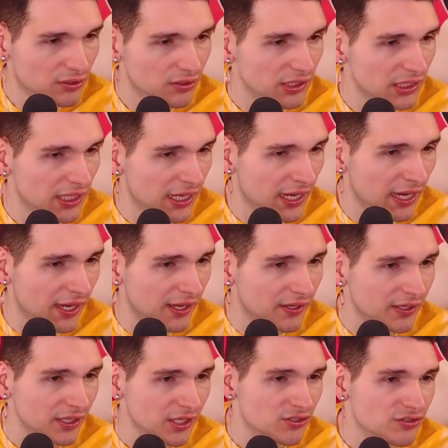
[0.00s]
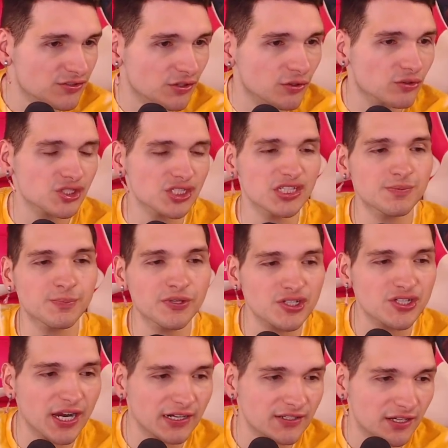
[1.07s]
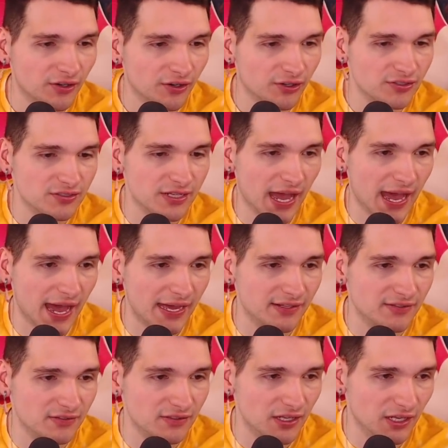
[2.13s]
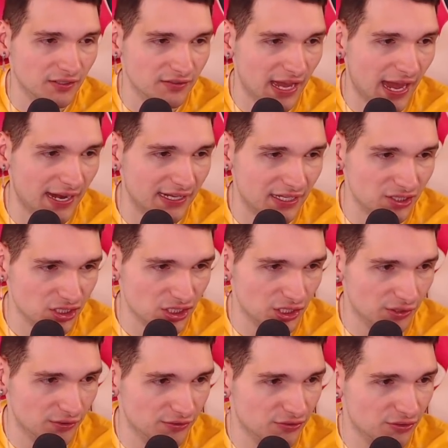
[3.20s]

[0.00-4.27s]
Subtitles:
Yeah. So she's projecting her daddy issues.